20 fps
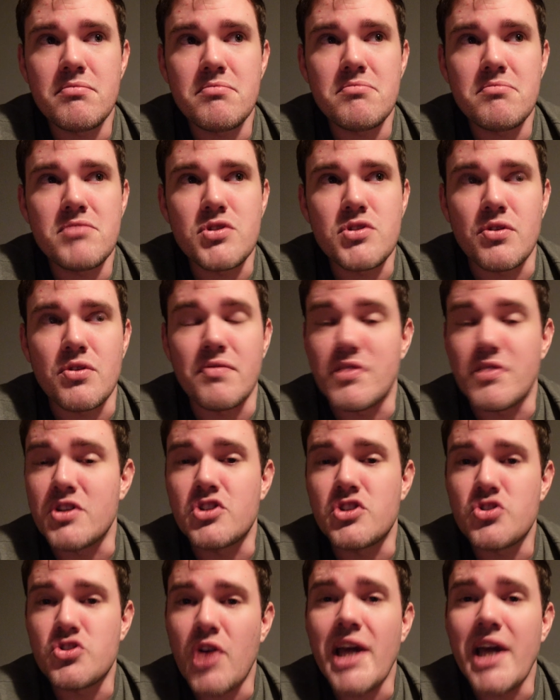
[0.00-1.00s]
sort of the
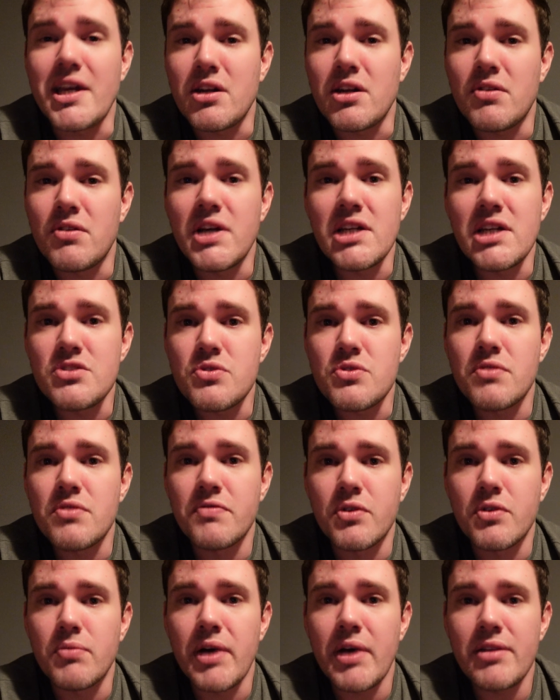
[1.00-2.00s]
trainery sort of
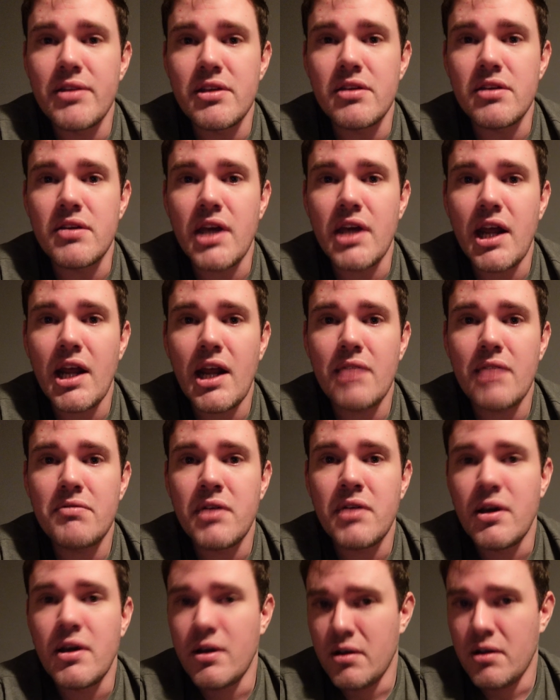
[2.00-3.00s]
footwear that you can have.
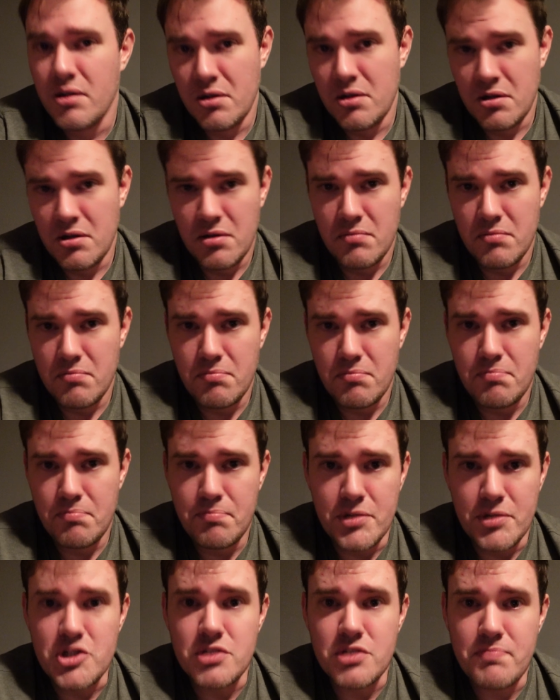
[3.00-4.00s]

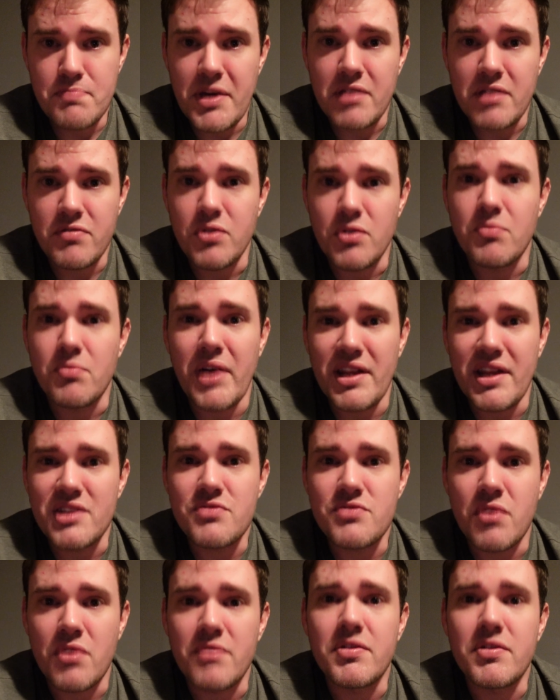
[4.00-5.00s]
But just pick footwear
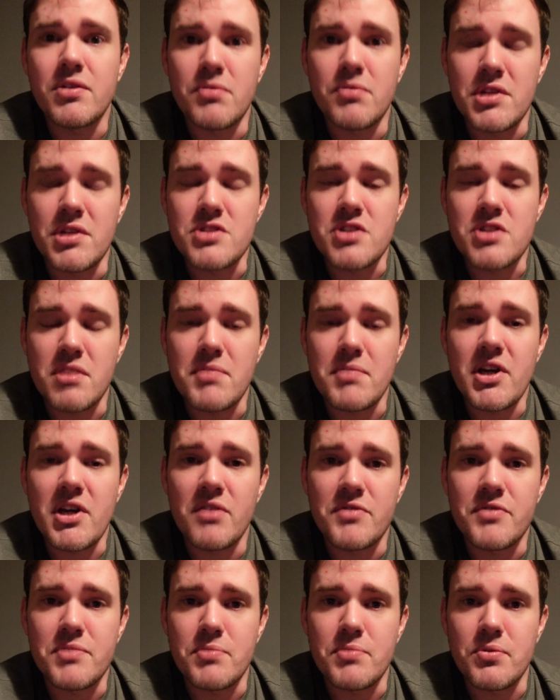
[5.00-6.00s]
that's right for you and that's going to be
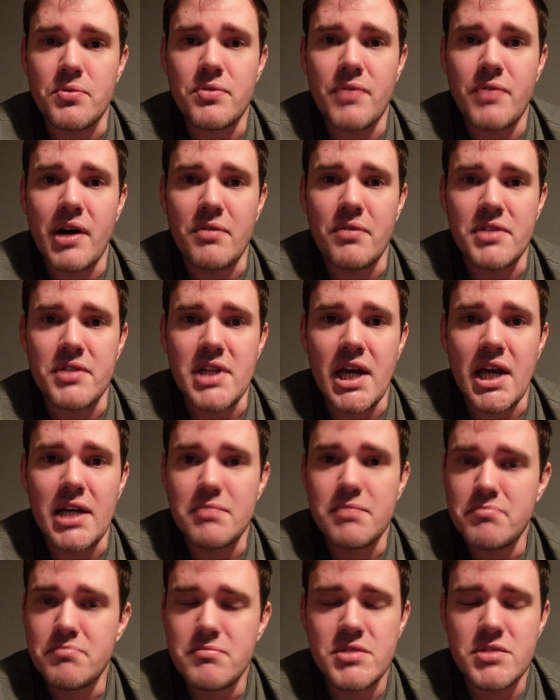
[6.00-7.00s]
comfortable throughout the day.
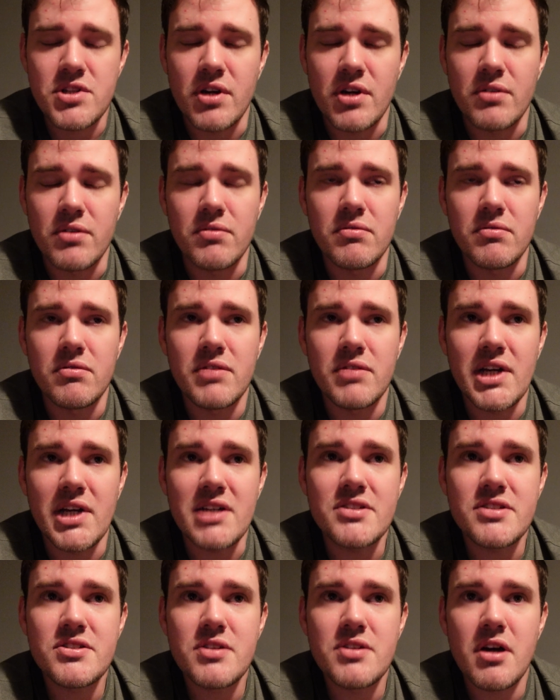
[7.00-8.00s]
So
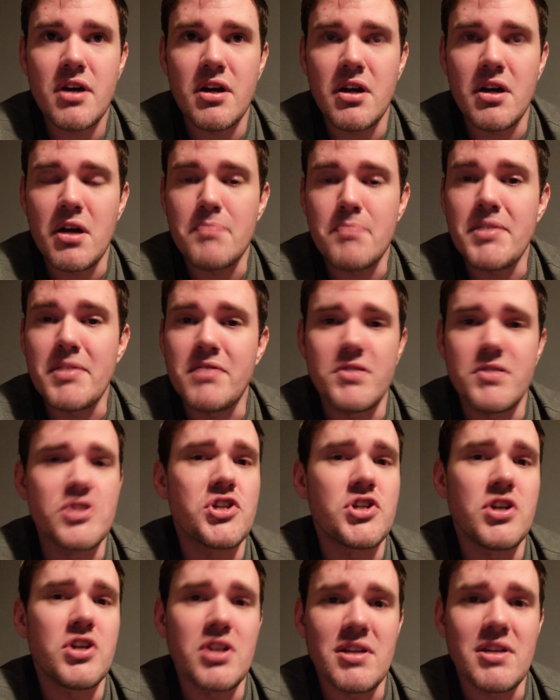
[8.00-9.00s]
that's a bit of a
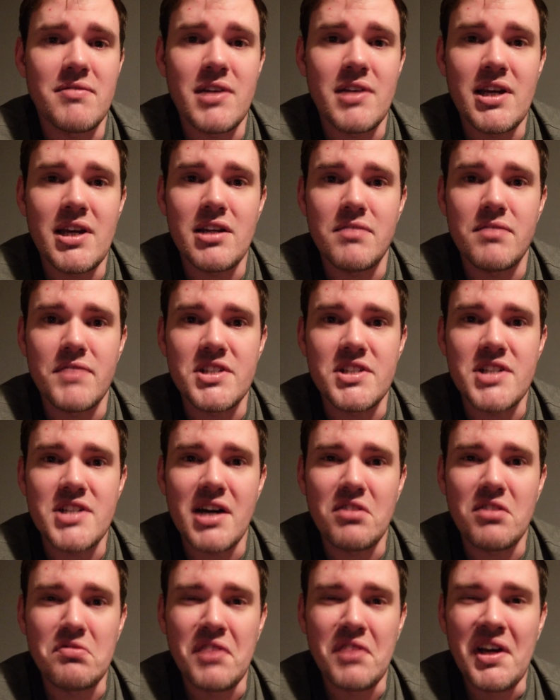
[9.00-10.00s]
journey in of
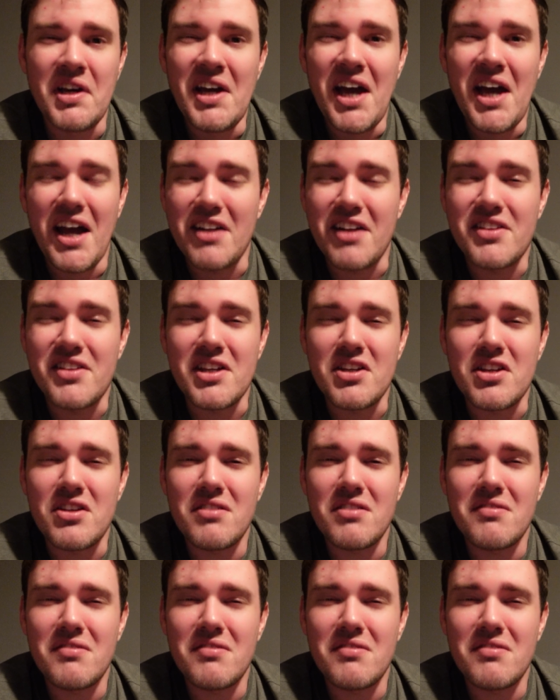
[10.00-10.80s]
itself. And I think